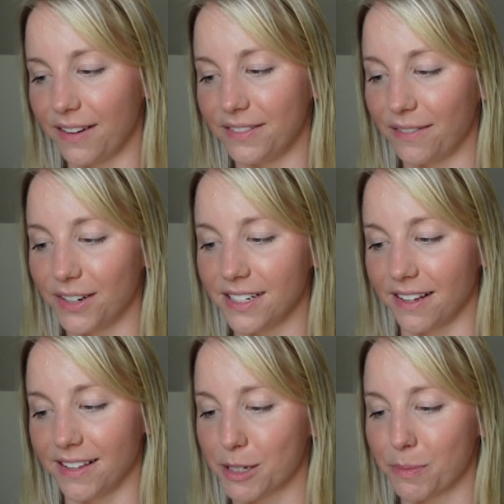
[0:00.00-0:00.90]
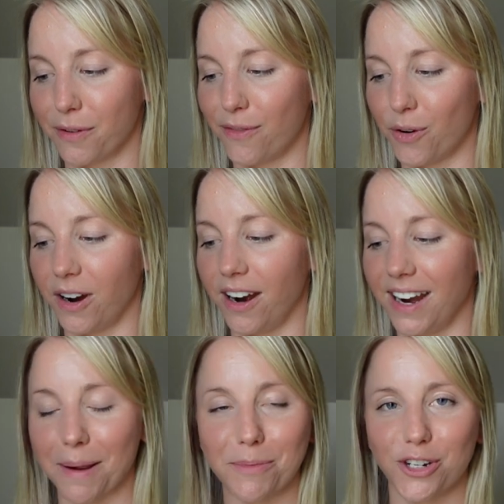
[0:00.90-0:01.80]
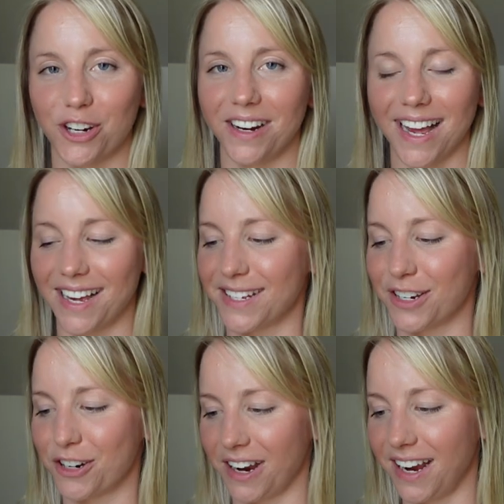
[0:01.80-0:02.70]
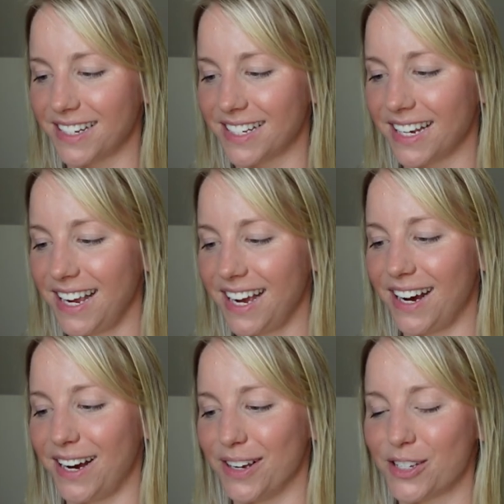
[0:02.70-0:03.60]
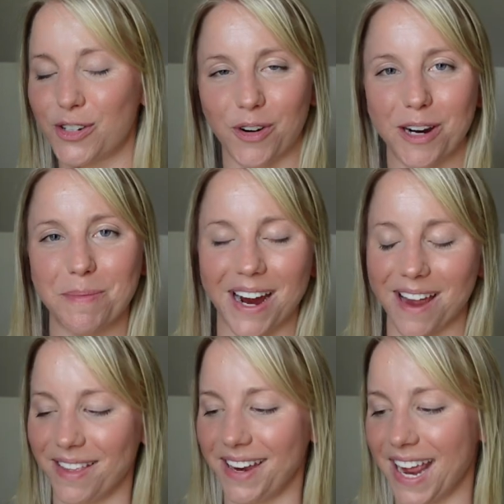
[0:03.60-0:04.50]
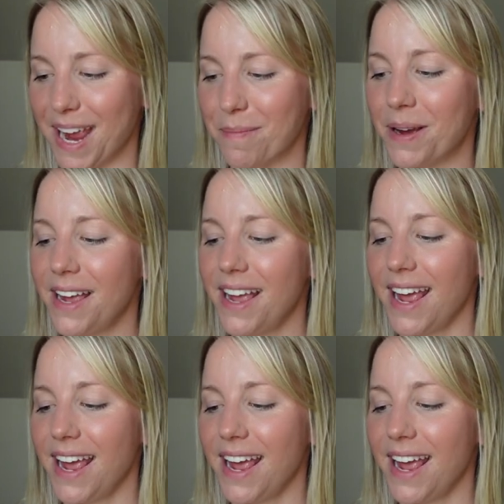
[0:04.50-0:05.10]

I've never done this before, and I'm sure it has a great uh, story behind the name.